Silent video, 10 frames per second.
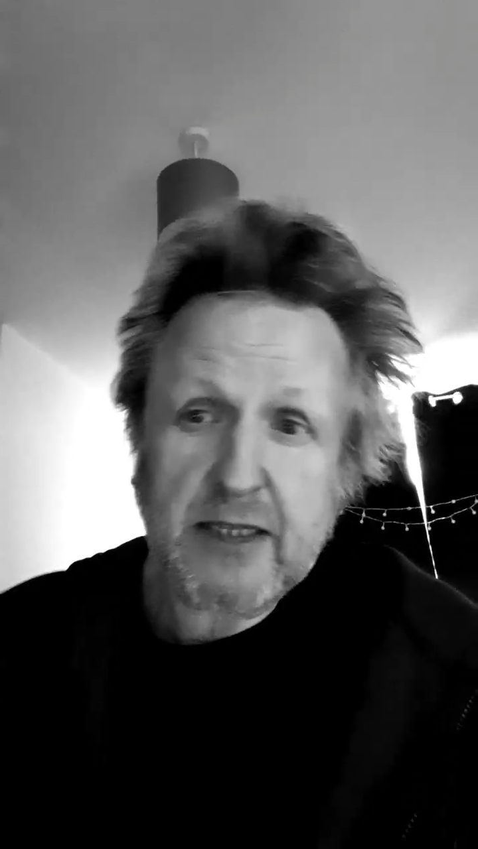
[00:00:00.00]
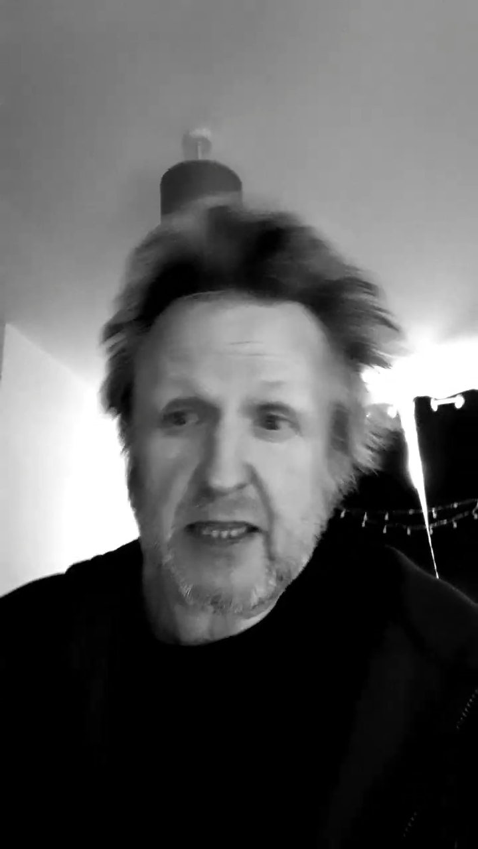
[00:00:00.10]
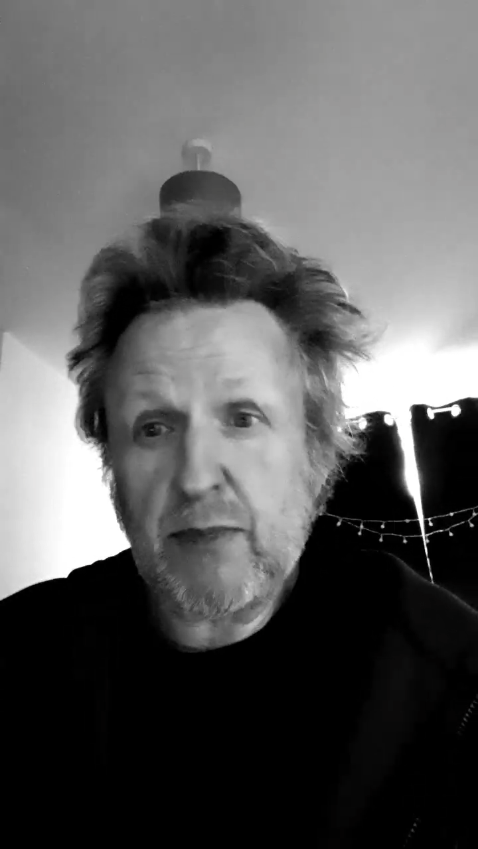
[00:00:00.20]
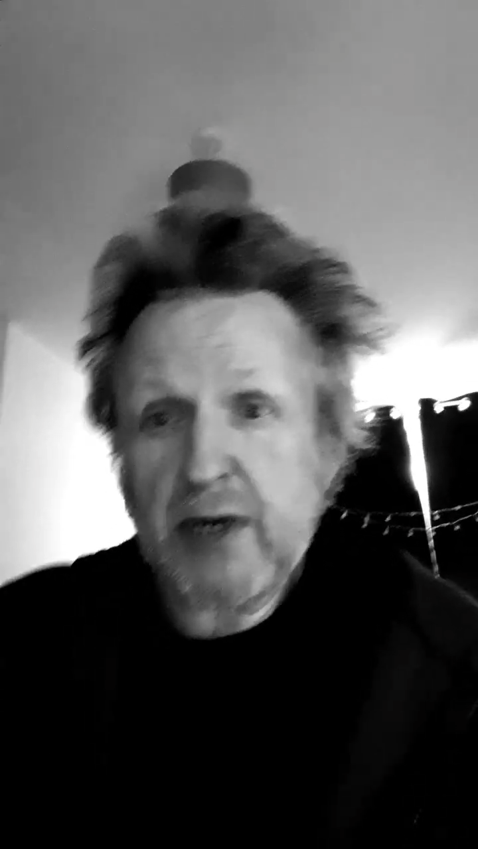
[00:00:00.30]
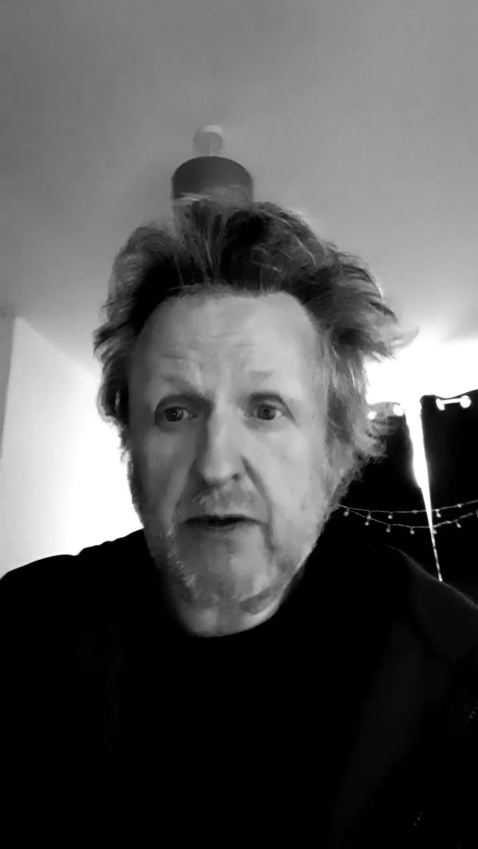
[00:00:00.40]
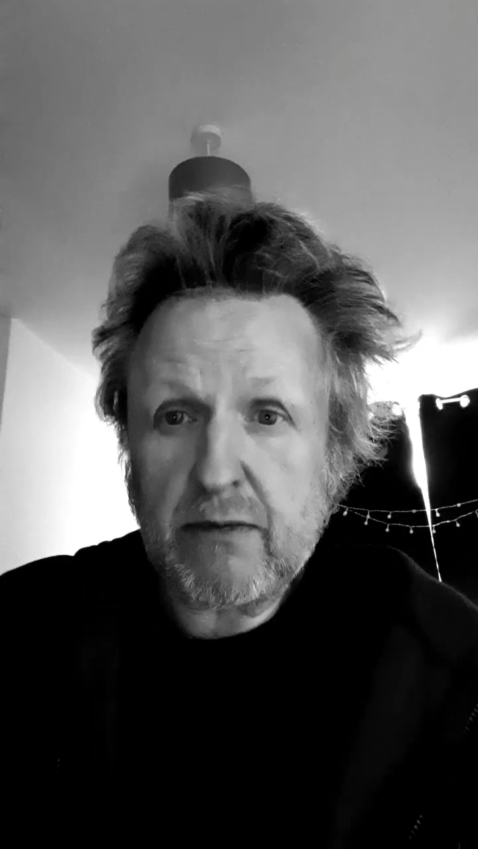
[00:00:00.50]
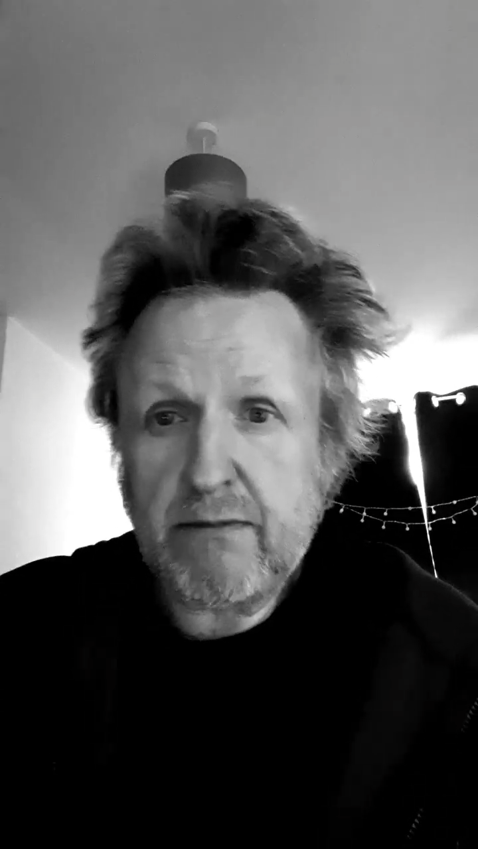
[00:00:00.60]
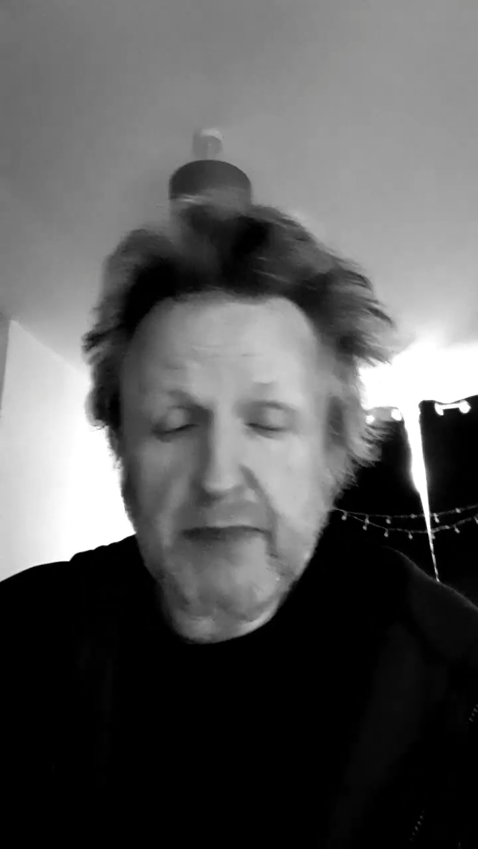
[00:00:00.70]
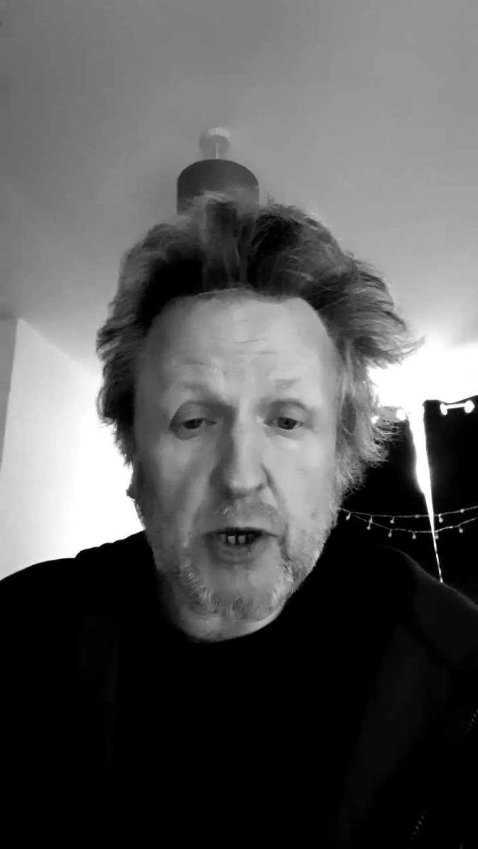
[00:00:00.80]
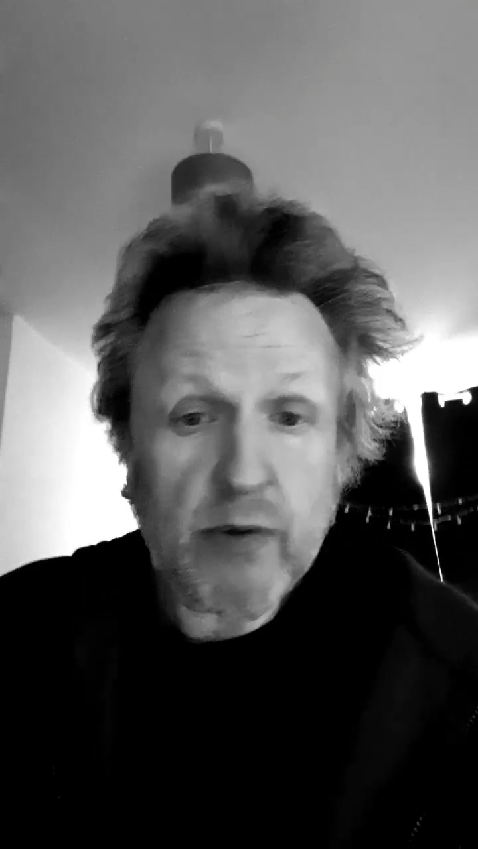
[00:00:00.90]
they might not
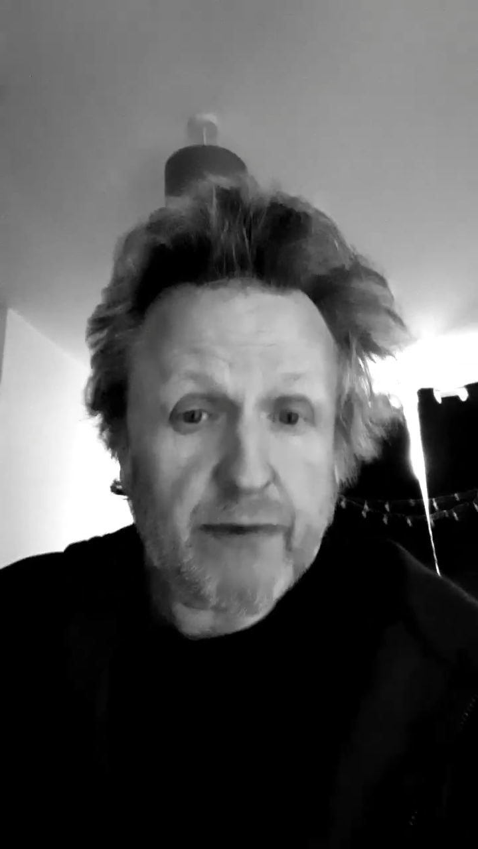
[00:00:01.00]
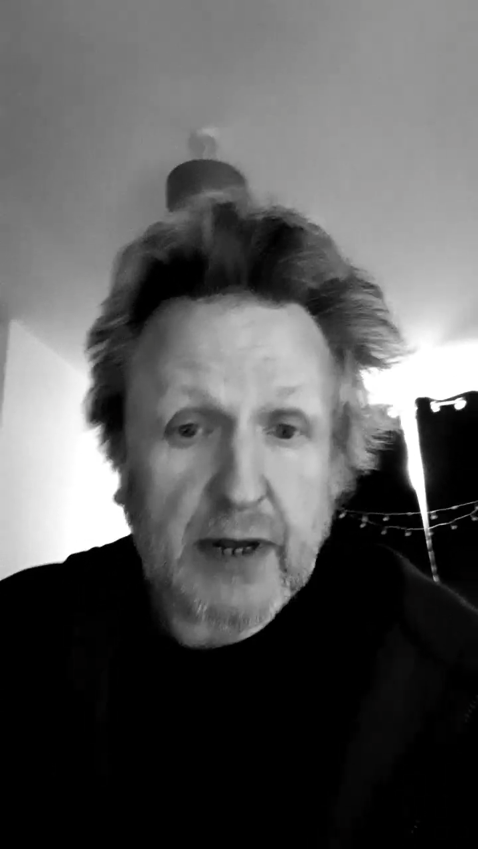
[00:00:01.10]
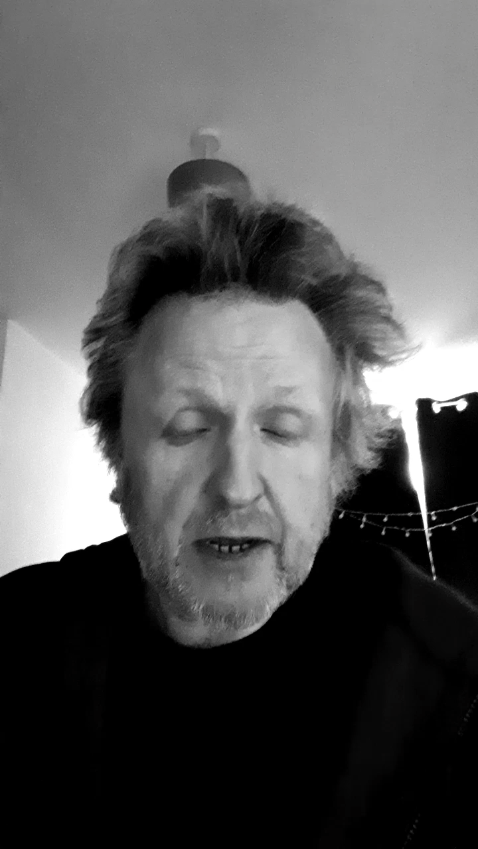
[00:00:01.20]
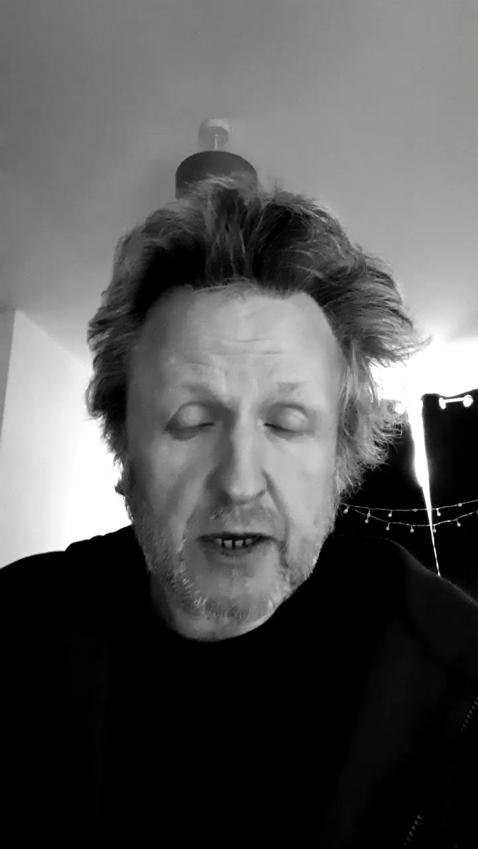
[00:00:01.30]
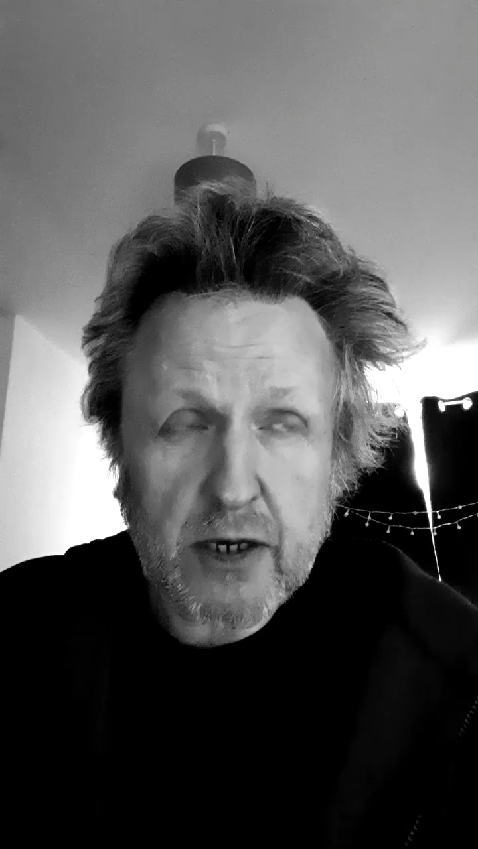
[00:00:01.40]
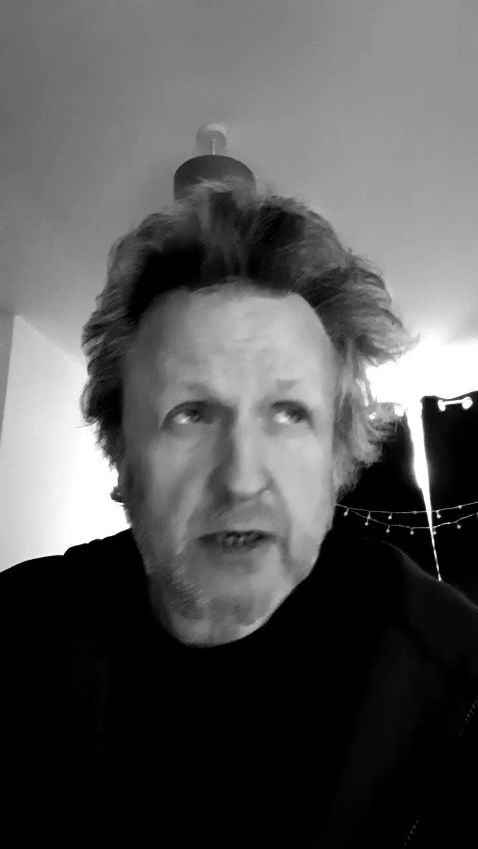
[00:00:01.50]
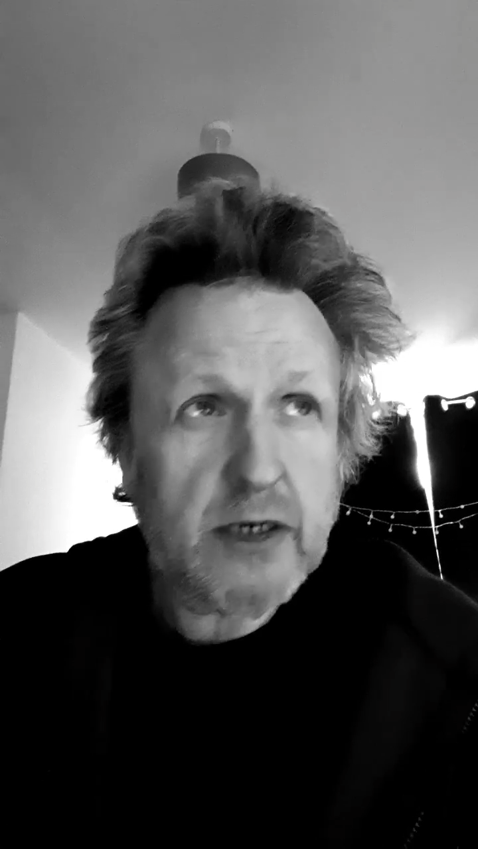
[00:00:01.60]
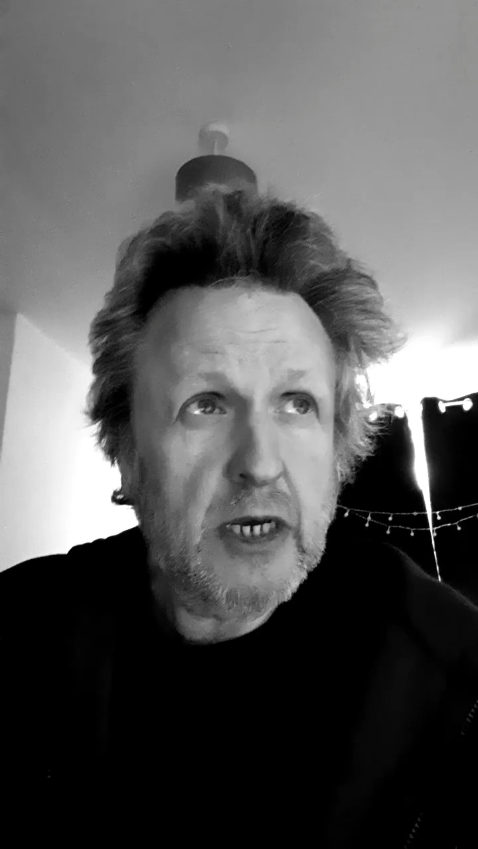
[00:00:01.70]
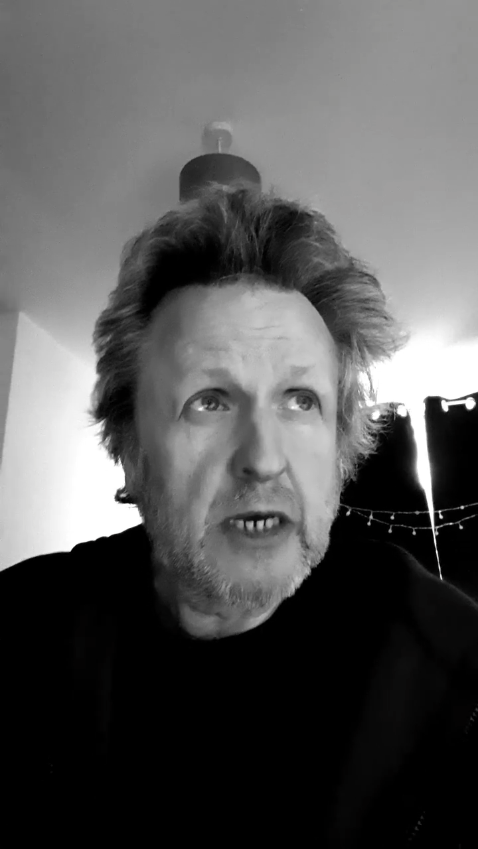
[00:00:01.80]
know of UnHerd,